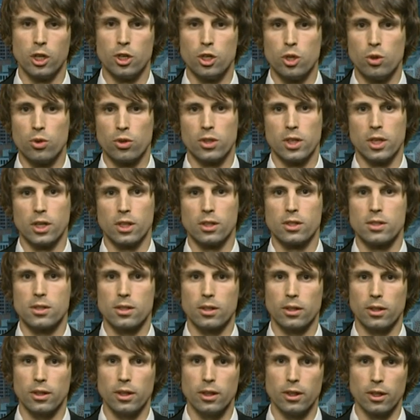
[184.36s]
new
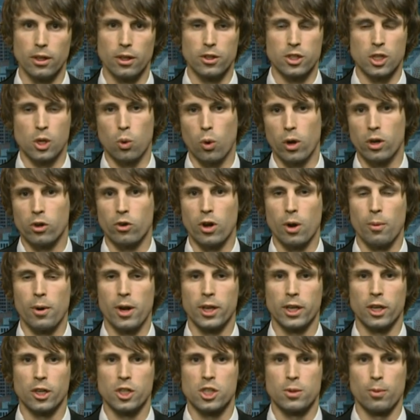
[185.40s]
things, it's quite a great way to
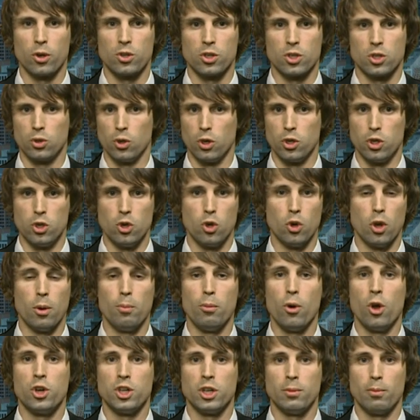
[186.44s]
get exposed to a new
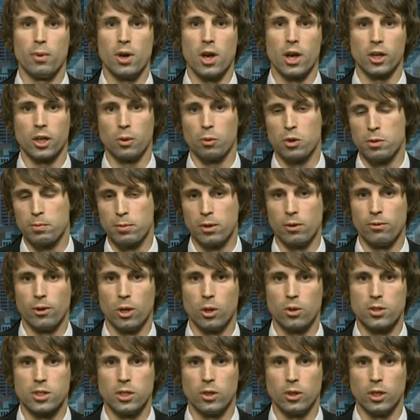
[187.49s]
emerging market with a bit of
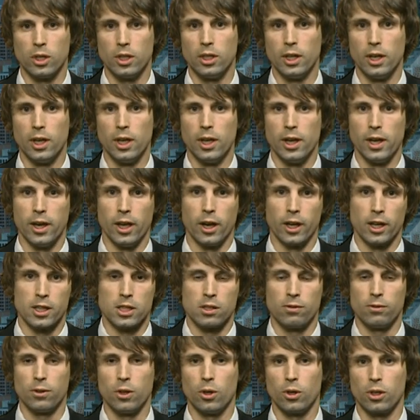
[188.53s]
volatility. And I
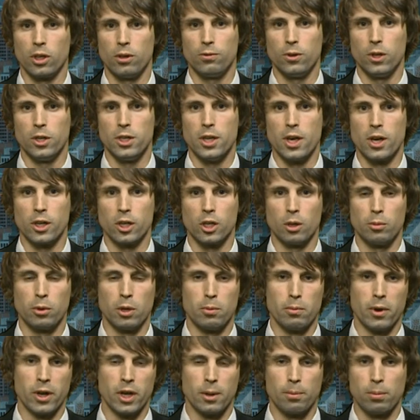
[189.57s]
guess if you're, if you're young, you've got to be
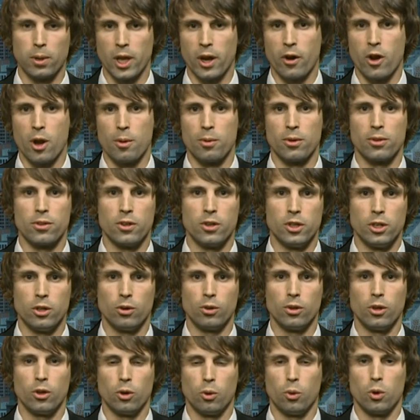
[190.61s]
a main to play around with, and
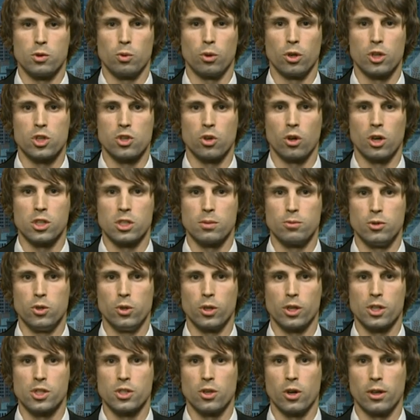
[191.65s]
you always want to try some new
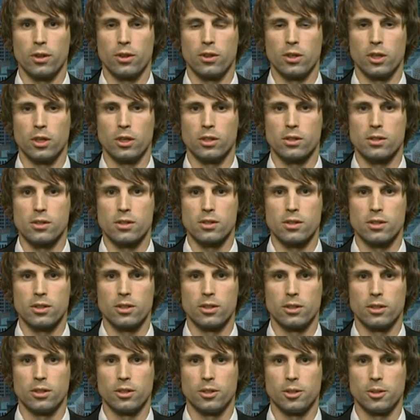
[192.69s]
exciting things.
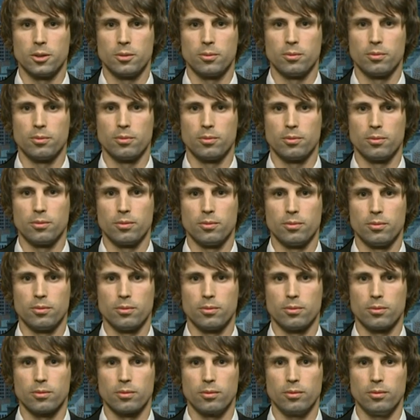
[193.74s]
So, just
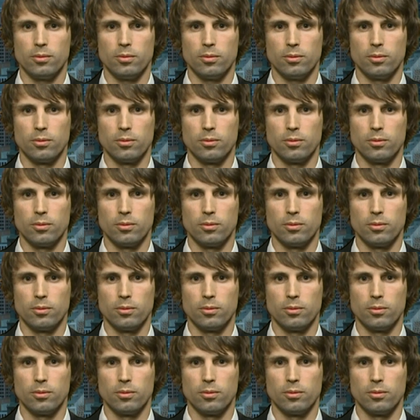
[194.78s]
be a little